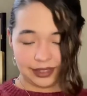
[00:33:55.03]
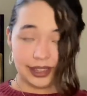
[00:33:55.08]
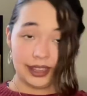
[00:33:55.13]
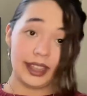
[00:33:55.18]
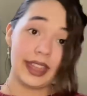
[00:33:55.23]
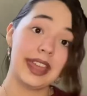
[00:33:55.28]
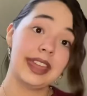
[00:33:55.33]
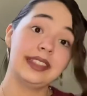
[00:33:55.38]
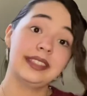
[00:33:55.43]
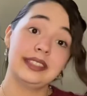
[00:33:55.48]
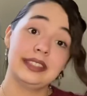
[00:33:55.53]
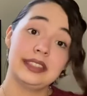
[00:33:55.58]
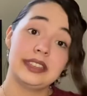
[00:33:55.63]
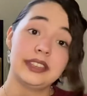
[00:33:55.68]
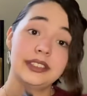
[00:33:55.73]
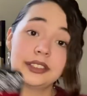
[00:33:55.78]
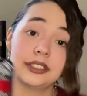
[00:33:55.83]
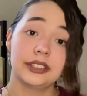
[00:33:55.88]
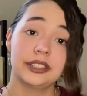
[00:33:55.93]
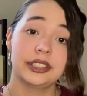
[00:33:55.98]
And
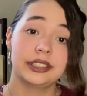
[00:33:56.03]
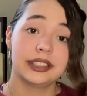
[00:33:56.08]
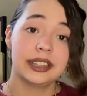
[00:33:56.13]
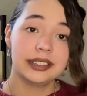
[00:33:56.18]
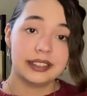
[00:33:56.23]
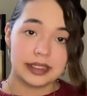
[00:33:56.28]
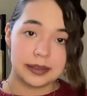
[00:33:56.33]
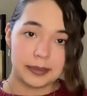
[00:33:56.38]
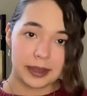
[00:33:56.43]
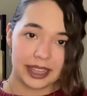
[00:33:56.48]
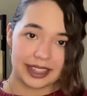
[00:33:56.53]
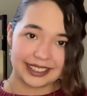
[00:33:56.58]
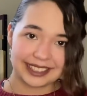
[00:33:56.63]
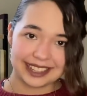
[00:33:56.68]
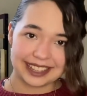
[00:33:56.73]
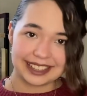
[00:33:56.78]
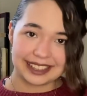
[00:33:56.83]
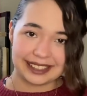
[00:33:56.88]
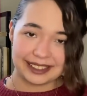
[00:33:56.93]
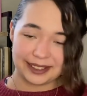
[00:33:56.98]
these are just the DPNs I
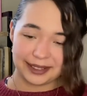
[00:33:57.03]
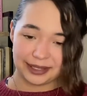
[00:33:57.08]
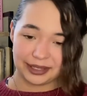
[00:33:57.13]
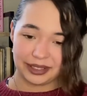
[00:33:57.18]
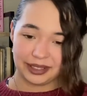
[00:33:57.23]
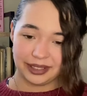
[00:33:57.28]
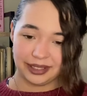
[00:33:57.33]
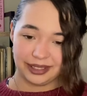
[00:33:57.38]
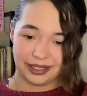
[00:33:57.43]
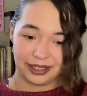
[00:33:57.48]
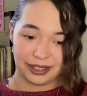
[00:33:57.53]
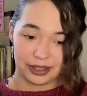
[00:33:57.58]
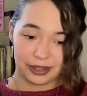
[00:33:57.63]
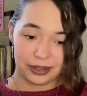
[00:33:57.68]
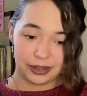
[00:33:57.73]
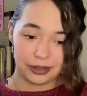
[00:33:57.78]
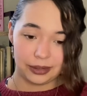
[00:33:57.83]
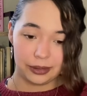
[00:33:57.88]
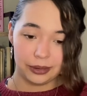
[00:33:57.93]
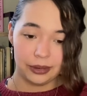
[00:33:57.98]
used
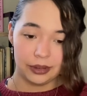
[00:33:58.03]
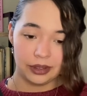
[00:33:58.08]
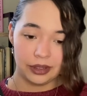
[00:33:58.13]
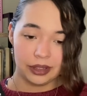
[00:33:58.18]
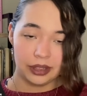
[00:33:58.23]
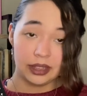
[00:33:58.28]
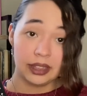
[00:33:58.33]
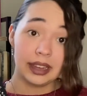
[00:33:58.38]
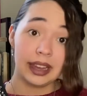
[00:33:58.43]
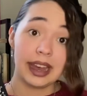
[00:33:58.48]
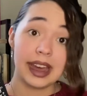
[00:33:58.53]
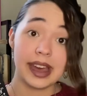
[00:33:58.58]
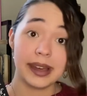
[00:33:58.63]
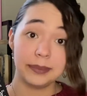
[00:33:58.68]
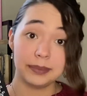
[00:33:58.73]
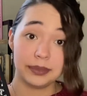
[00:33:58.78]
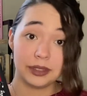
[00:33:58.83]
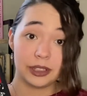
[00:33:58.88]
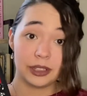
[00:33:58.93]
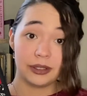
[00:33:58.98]
to
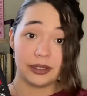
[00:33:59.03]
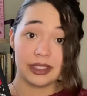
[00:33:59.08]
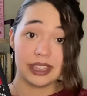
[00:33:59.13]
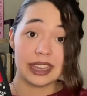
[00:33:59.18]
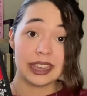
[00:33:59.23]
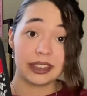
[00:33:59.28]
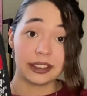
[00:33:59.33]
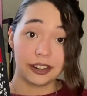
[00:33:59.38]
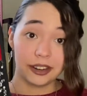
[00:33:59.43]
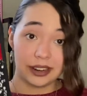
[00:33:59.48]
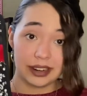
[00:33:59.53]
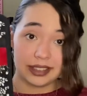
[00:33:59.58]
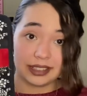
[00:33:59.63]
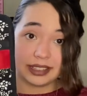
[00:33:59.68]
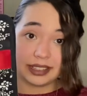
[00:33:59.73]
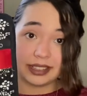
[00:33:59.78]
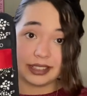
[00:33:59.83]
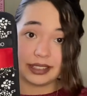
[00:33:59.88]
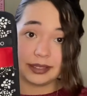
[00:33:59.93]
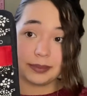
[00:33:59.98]
um, do the
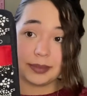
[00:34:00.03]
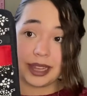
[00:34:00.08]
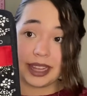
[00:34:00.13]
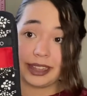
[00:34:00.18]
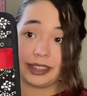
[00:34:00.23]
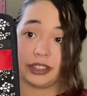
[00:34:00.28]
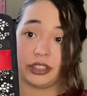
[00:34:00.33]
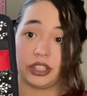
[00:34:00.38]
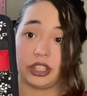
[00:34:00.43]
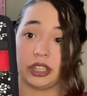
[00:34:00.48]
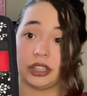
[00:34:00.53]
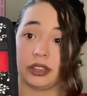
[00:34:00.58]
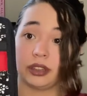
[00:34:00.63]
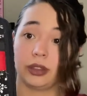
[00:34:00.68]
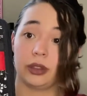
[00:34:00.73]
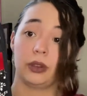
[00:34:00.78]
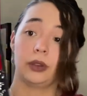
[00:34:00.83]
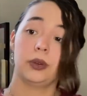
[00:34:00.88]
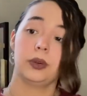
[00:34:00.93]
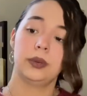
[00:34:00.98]
increases, my
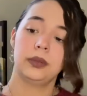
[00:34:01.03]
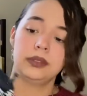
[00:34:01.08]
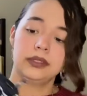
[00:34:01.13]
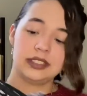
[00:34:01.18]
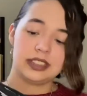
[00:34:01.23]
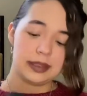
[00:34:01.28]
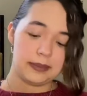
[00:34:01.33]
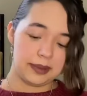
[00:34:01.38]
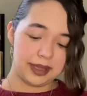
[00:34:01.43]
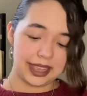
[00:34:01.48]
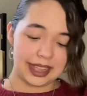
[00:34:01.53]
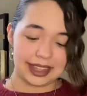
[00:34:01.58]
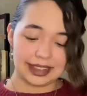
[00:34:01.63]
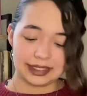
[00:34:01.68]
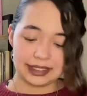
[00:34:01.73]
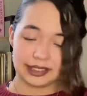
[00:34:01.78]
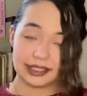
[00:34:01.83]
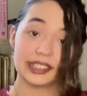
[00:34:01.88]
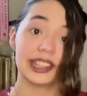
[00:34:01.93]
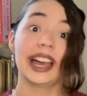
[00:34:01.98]
Goo
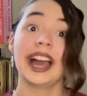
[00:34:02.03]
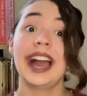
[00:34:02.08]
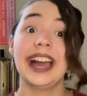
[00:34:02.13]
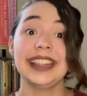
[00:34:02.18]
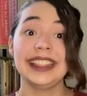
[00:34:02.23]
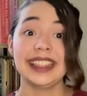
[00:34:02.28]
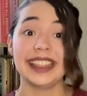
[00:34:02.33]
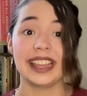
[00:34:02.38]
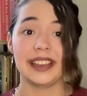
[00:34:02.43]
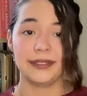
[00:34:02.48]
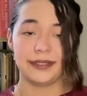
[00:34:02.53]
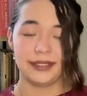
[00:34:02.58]
DPNs. I love